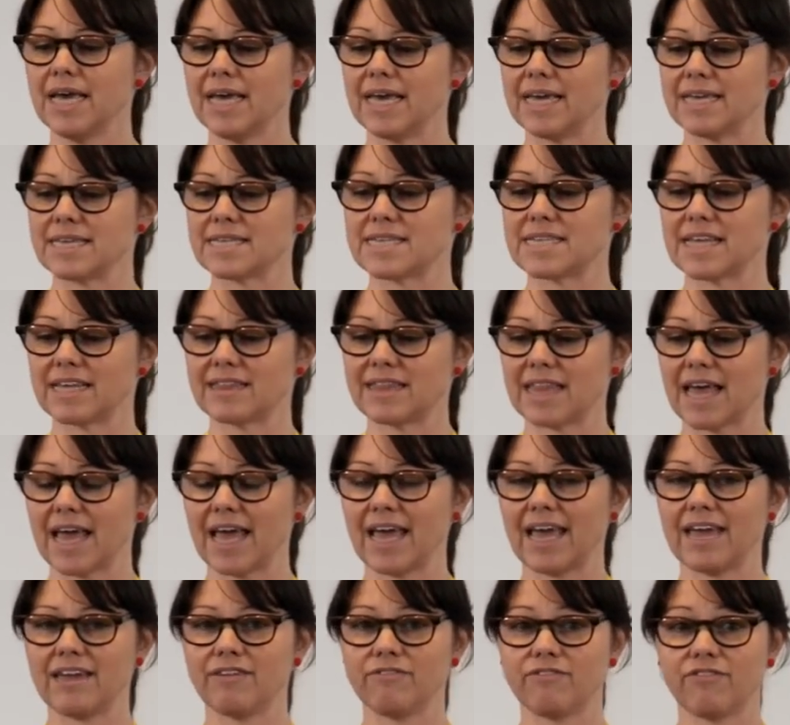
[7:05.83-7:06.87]
is that
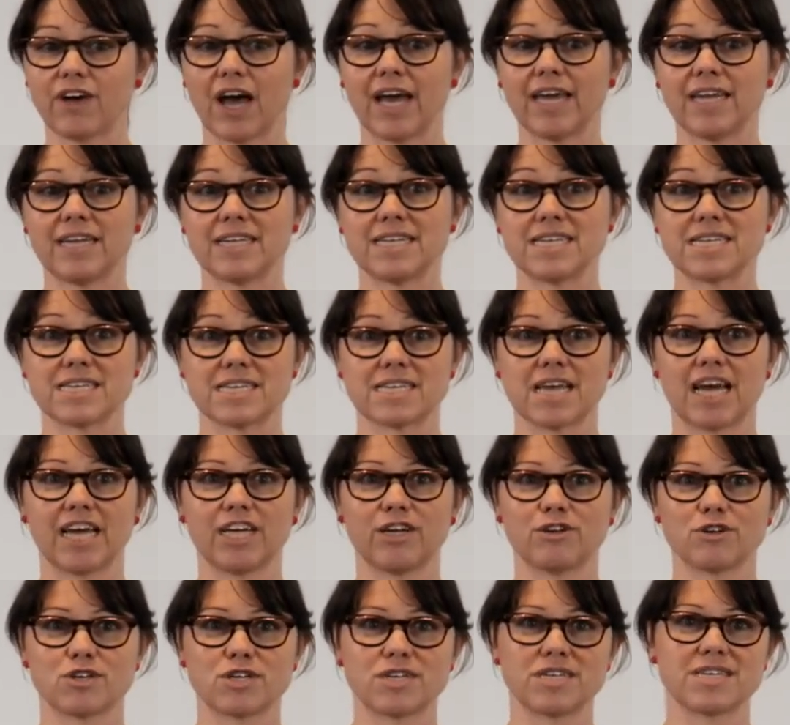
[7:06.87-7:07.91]
they invited
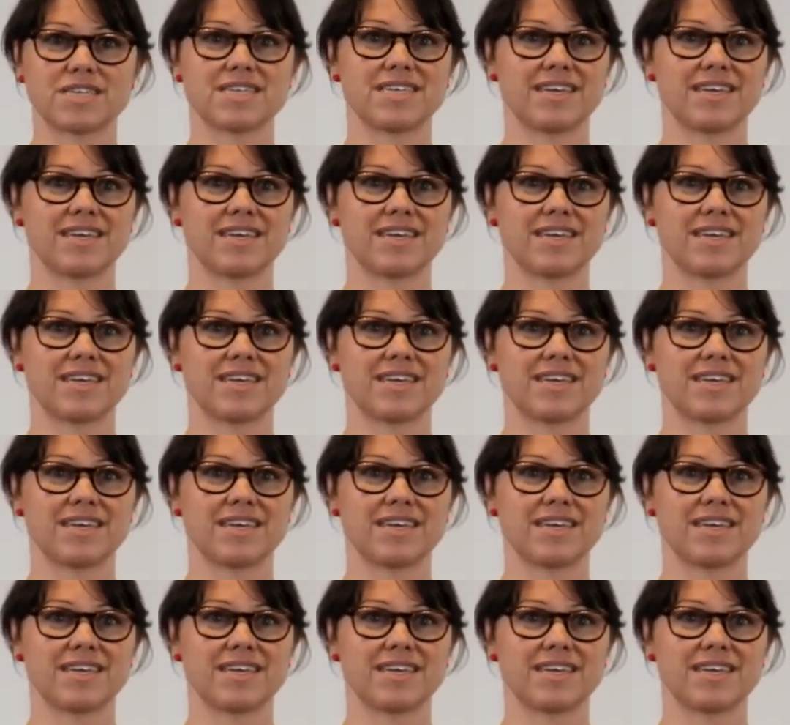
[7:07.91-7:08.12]
designers to